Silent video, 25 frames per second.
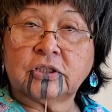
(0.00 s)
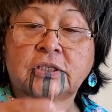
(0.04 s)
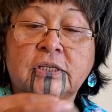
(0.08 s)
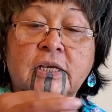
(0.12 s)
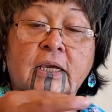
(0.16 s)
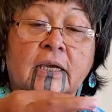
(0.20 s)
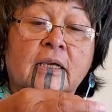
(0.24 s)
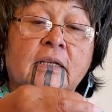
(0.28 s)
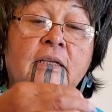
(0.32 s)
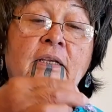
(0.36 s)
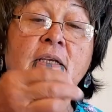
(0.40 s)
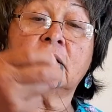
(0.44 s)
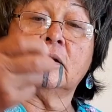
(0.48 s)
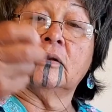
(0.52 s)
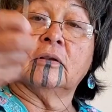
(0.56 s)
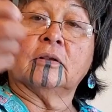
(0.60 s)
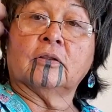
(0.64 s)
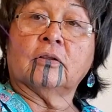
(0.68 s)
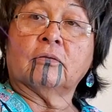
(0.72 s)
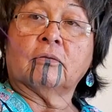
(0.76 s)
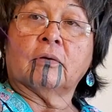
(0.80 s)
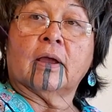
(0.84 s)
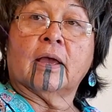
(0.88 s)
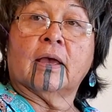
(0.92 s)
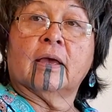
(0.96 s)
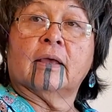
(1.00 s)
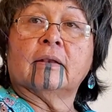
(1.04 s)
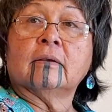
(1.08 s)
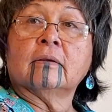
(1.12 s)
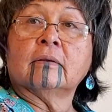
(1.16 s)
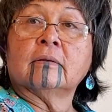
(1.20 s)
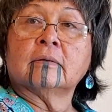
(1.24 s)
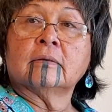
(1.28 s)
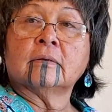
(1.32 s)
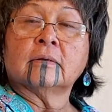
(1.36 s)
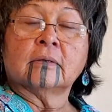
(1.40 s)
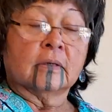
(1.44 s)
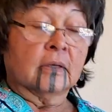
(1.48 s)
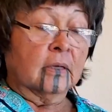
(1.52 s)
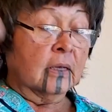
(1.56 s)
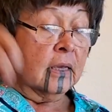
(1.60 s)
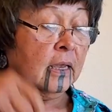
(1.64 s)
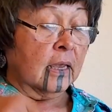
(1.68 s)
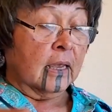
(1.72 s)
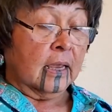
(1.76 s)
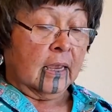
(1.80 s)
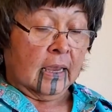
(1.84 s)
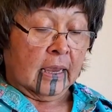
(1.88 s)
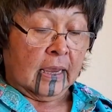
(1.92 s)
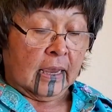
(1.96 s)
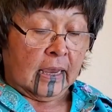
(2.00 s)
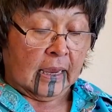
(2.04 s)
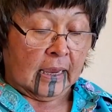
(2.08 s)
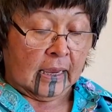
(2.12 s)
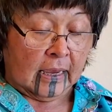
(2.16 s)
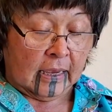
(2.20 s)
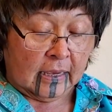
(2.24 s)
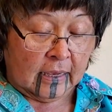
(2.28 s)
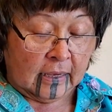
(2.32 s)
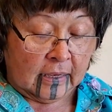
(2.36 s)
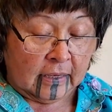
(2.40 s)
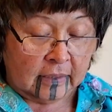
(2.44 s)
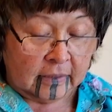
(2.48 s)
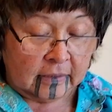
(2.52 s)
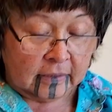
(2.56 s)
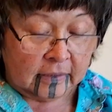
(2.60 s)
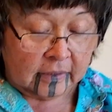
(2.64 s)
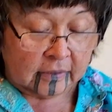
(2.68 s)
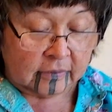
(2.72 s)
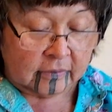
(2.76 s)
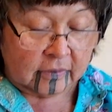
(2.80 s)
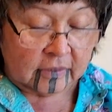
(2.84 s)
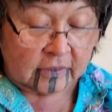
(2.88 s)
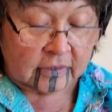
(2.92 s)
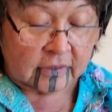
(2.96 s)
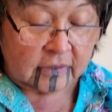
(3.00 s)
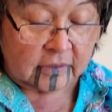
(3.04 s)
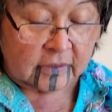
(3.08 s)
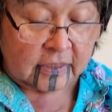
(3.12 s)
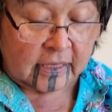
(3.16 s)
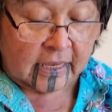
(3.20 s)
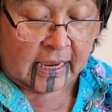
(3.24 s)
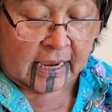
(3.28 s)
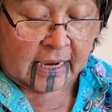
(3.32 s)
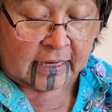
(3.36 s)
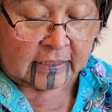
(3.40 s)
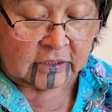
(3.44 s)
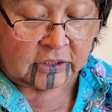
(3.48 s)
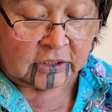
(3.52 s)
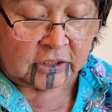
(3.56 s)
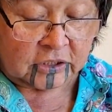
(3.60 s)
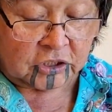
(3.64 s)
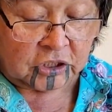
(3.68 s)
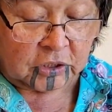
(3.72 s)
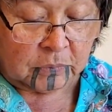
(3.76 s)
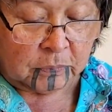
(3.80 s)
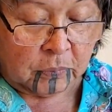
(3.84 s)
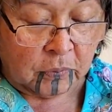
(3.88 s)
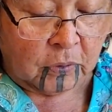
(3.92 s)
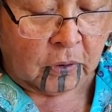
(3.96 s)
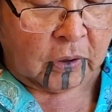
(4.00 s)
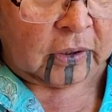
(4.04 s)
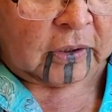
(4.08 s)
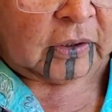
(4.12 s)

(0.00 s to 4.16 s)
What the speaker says: take a needle and thread, and this is the hand stitching part.